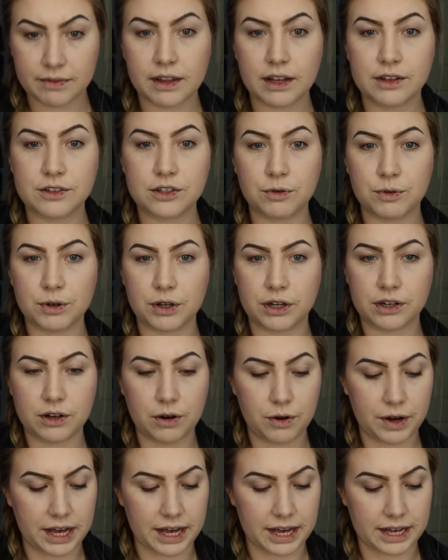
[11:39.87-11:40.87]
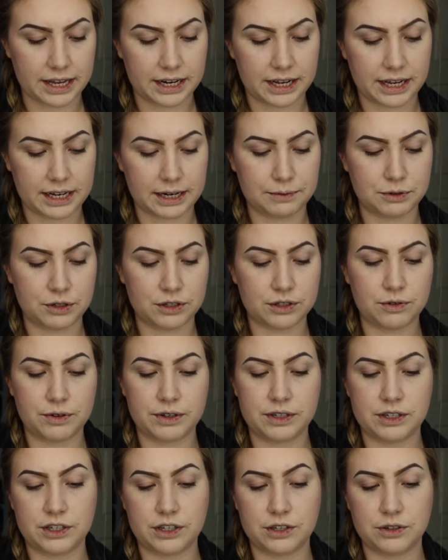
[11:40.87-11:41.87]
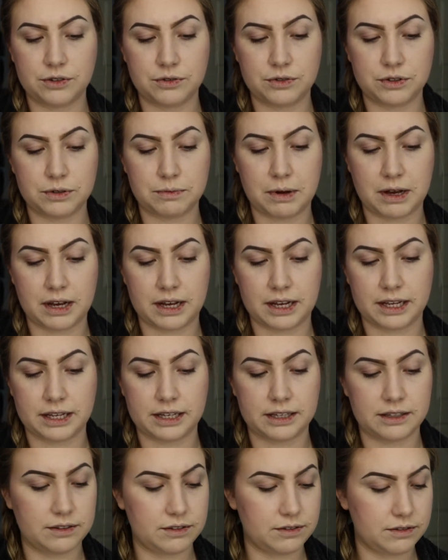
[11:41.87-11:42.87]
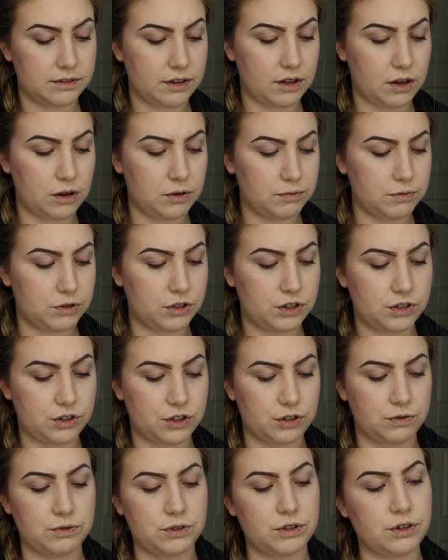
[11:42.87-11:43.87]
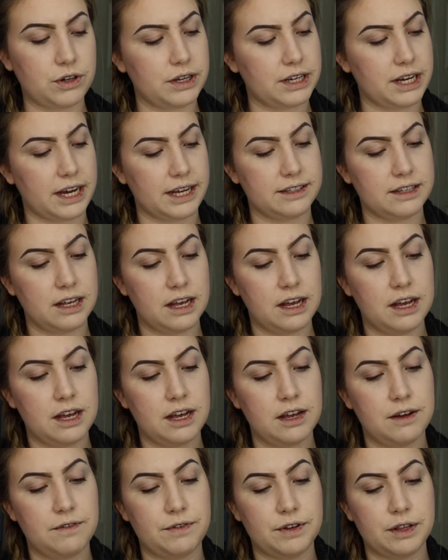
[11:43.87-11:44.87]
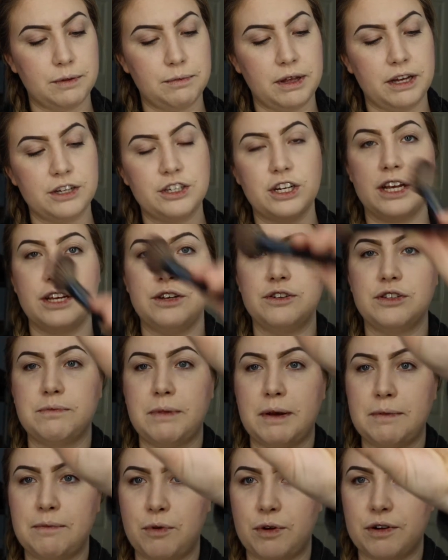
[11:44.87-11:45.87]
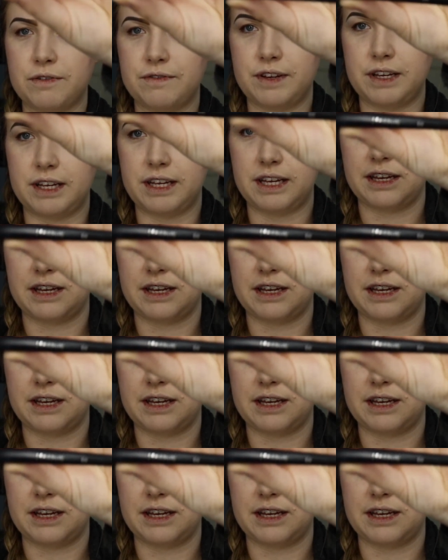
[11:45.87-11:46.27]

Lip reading: So we're gonna go ahead and I'm just going to use my, oh shoot, sorry guys. For the blush, I use my Morphe